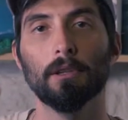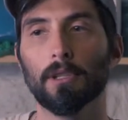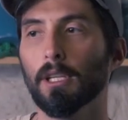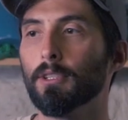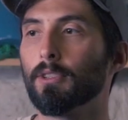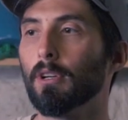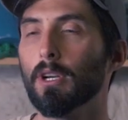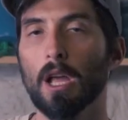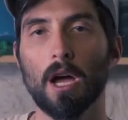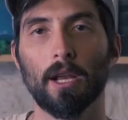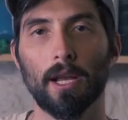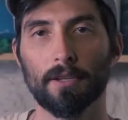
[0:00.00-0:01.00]
These are
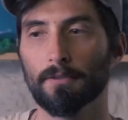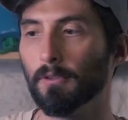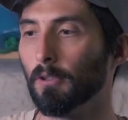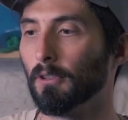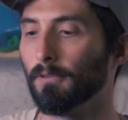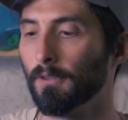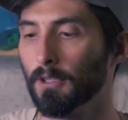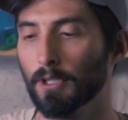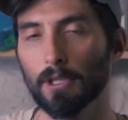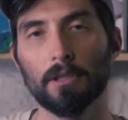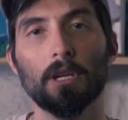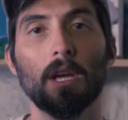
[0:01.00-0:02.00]
not as fuel
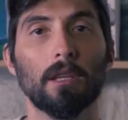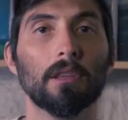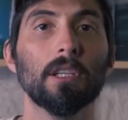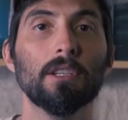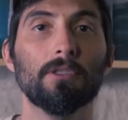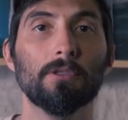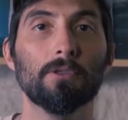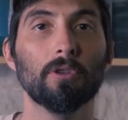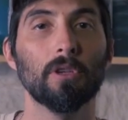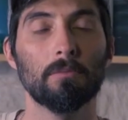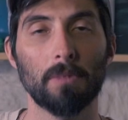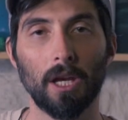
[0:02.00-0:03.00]
efficient. These
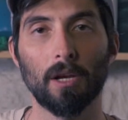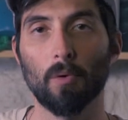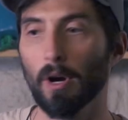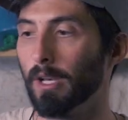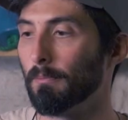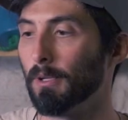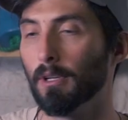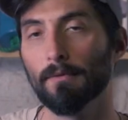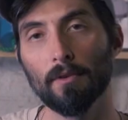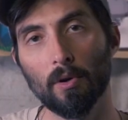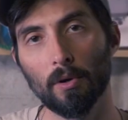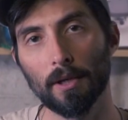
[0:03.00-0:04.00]
usually make quite a bit of
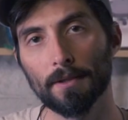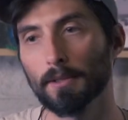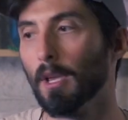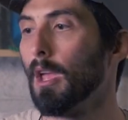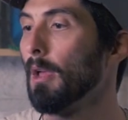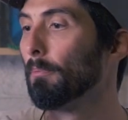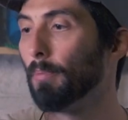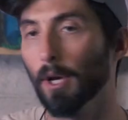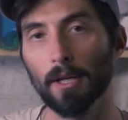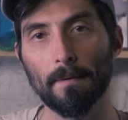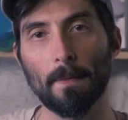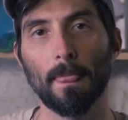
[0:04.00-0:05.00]
noise,
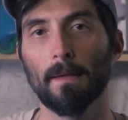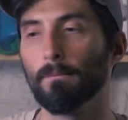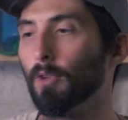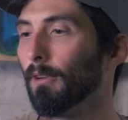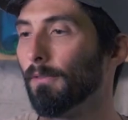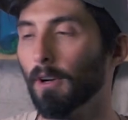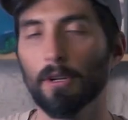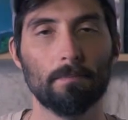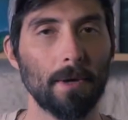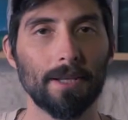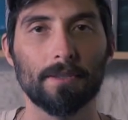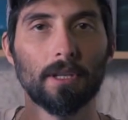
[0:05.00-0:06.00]
but they're very
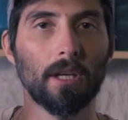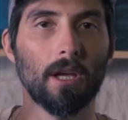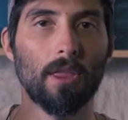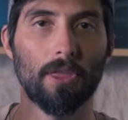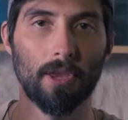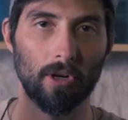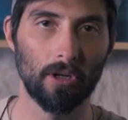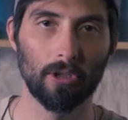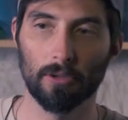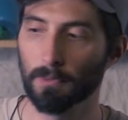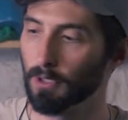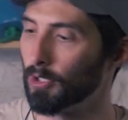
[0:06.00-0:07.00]
basic. They're a
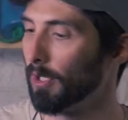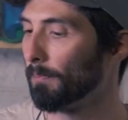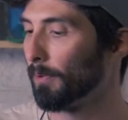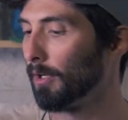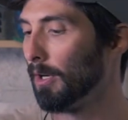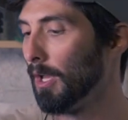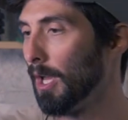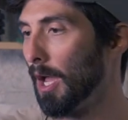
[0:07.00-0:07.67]
little bit cheaper.